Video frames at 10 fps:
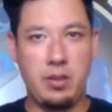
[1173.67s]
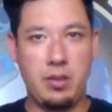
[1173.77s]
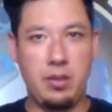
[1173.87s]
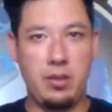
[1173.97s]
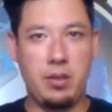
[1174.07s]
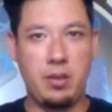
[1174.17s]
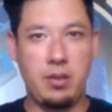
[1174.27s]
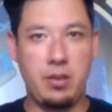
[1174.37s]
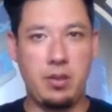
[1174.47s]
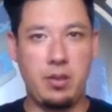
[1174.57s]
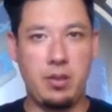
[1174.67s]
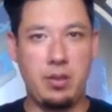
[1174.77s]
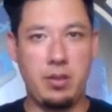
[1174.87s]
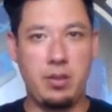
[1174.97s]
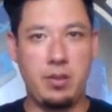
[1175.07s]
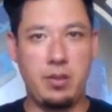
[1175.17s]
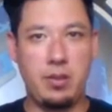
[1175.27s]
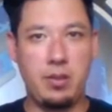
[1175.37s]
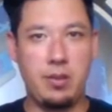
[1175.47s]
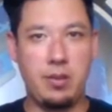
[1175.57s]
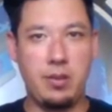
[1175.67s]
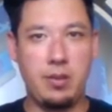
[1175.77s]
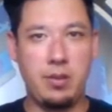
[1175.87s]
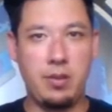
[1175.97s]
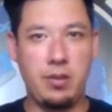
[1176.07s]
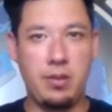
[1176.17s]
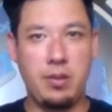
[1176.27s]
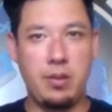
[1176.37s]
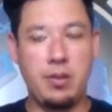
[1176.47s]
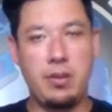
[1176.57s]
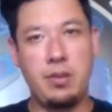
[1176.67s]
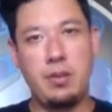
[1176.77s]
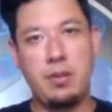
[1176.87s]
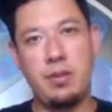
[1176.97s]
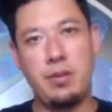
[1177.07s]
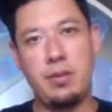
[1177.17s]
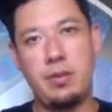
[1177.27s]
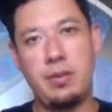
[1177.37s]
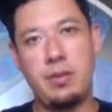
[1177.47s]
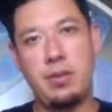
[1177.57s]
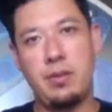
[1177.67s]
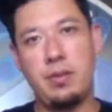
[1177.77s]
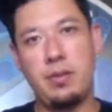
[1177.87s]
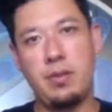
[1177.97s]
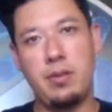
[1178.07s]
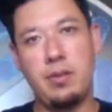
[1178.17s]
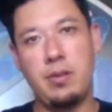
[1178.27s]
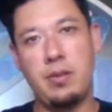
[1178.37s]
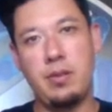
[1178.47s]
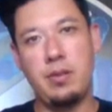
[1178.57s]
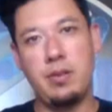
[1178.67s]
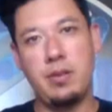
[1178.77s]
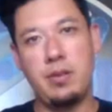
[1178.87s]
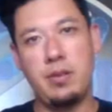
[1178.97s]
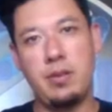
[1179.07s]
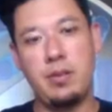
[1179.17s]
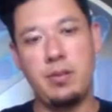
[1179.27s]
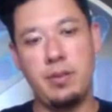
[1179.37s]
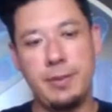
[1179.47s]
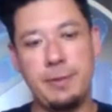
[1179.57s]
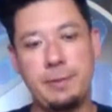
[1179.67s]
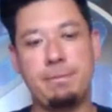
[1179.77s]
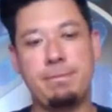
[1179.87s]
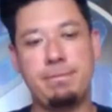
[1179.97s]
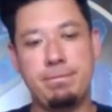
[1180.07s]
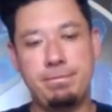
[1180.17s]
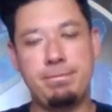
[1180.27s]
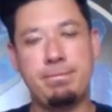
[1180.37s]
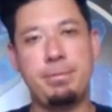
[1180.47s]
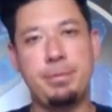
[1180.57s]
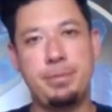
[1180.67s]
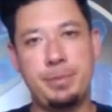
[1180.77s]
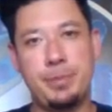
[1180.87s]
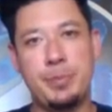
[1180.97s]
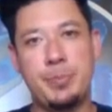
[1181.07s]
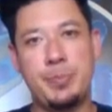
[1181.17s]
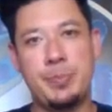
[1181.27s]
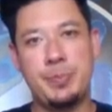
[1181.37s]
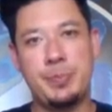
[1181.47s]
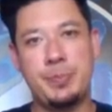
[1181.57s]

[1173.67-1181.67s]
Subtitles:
No words are spoken by the person on screen.